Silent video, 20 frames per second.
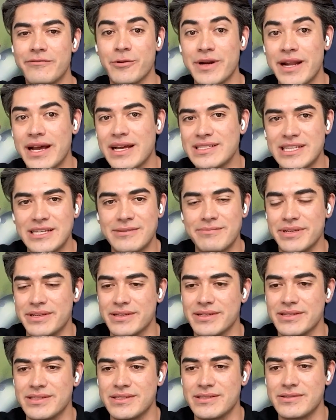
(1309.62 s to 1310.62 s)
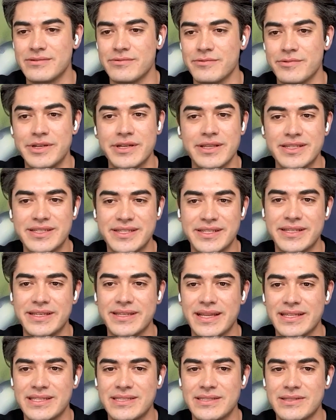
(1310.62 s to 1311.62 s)
for an asset, because
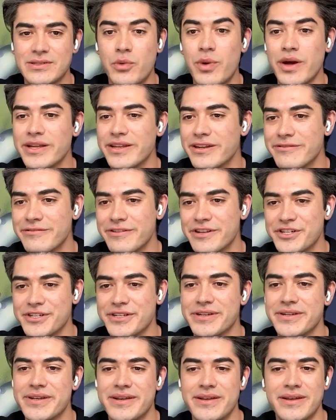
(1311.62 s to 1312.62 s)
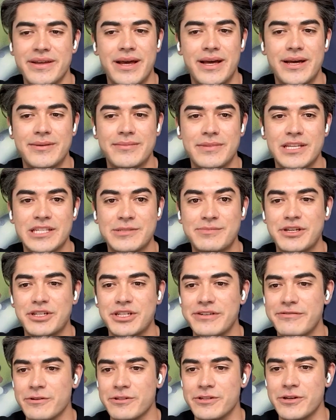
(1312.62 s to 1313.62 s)
realistically that's quite inefficient,
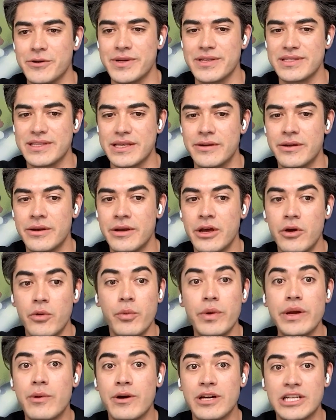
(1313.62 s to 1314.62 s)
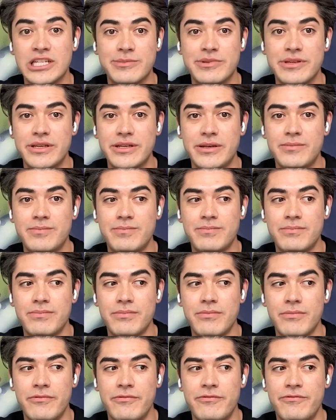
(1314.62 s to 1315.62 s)
especially for tokens that we want to be
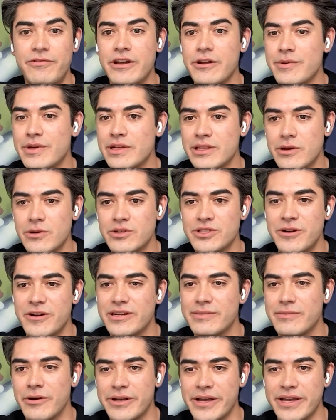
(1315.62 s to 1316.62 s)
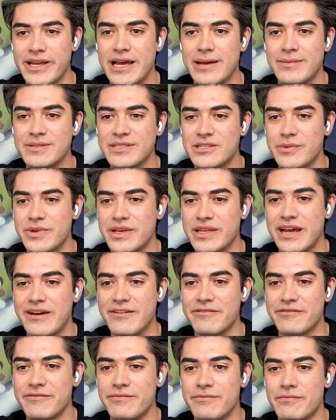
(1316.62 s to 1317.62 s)
very low starting market caps so we can
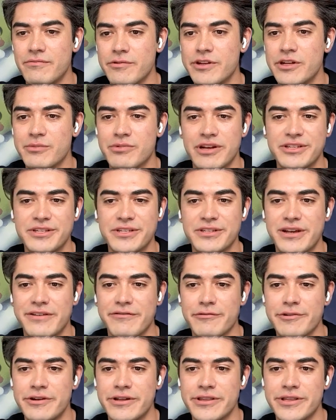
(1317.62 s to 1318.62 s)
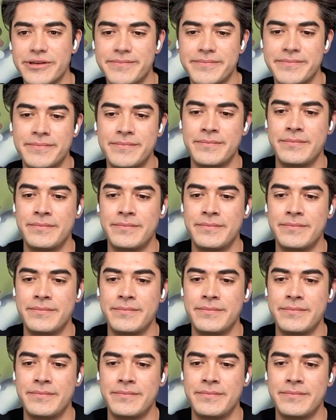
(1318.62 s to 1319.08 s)
have real price discovery on them.